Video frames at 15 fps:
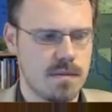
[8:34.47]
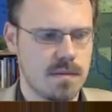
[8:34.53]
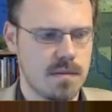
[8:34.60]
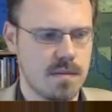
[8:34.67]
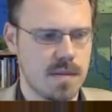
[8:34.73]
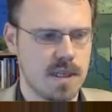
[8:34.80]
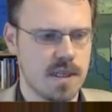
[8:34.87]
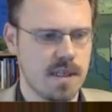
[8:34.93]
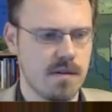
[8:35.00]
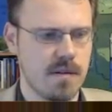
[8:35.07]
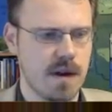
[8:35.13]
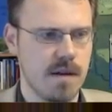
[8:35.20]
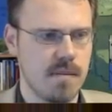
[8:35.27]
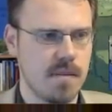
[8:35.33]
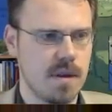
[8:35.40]
Piece of
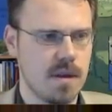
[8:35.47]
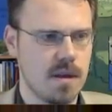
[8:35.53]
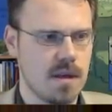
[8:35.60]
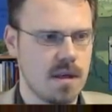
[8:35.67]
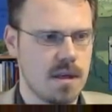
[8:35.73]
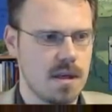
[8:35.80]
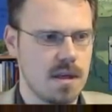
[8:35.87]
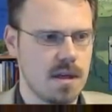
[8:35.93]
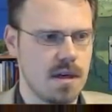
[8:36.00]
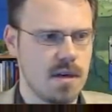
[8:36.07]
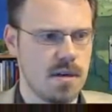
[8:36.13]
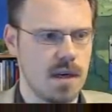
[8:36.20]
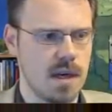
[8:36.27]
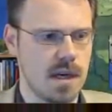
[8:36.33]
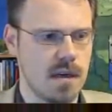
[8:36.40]
crap.
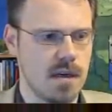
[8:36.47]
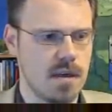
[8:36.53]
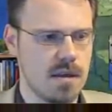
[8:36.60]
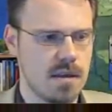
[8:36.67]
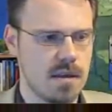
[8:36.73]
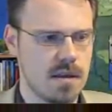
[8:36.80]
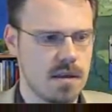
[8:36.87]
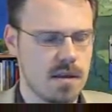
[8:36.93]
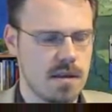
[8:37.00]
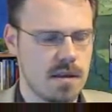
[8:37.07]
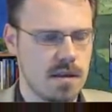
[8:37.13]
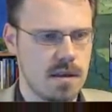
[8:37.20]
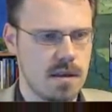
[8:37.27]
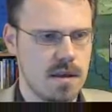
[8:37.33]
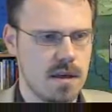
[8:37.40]
Okay.
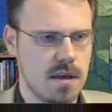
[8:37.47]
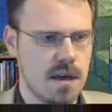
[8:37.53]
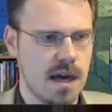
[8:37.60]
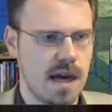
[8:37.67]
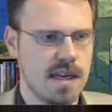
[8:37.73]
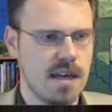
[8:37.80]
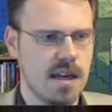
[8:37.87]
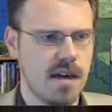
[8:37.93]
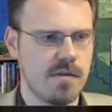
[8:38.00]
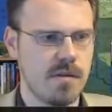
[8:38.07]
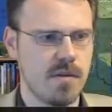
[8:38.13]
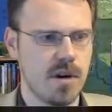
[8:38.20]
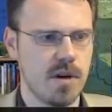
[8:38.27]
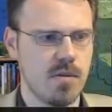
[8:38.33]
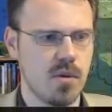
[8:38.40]
I did have a
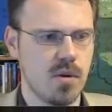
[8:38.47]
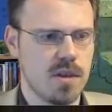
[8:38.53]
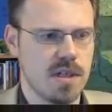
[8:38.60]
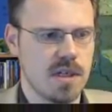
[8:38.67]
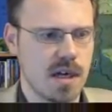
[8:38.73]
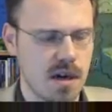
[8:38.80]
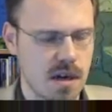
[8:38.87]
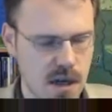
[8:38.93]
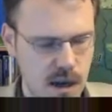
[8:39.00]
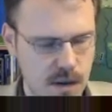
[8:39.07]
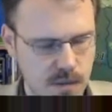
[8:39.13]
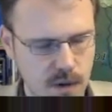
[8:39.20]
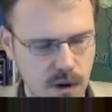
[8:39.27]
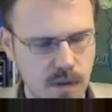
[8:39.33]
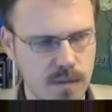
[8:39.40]
pretty poor start. I
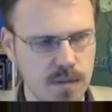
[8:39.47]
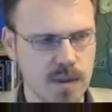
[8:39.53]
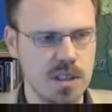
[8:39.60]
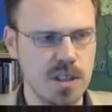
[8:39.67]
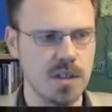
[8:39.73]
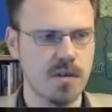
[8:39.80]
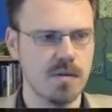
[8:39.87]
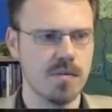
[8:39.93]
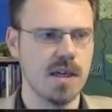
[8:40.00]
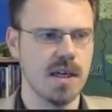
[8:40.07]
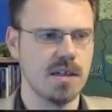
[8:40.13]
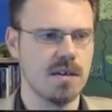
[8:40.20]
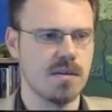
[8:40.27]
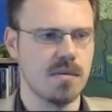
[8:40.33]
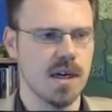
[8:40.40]
probably should have
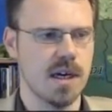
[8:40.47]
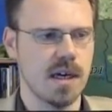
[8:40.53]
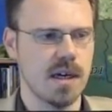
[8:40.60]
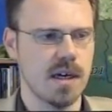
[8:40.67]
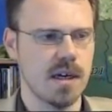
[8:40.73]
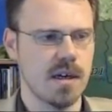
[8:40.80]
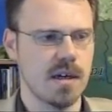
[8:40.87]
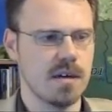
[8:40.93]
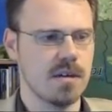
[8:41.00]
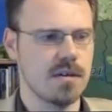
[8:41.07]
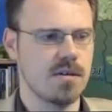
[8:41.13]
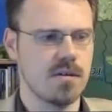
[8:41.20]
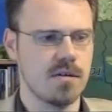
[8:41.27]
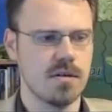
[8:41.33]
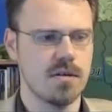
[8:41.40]
pitched my uh,
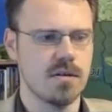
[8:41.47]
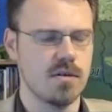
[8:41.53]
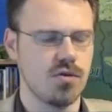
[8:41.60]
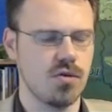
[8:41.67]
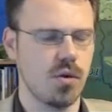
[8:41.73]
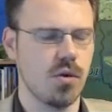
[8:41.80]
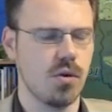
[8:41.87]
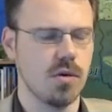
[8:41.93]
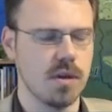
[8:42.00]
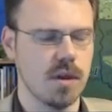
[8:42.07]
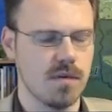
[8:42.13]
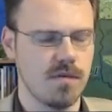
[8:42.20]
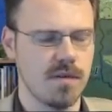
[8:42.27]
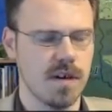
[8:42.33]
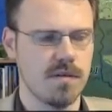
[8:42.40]
troll and,
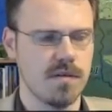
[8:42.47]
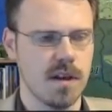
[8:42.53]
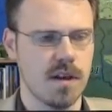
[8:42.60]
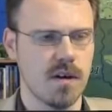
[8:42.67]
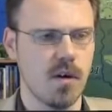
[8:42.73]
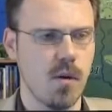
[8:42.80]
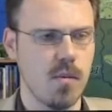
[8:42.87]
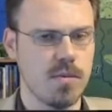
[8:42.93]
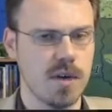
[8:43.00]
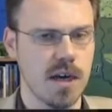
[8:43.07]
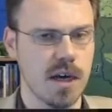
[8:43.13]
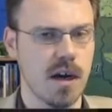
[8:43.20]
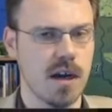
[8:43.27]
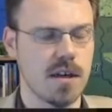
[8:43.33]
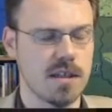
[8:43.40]
and hoped I
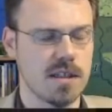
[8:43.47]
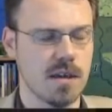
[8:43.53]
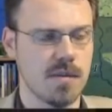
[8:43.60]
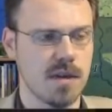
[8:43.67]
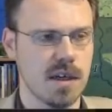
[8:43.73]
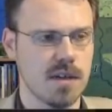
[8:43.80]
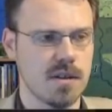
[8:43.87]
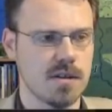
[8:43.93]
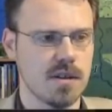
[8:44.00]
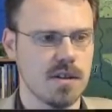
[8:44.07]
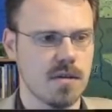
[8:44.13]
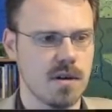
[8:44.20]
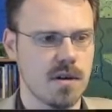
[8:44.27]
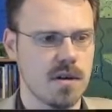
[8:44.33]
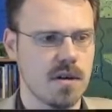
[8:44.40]
got something else cheaper.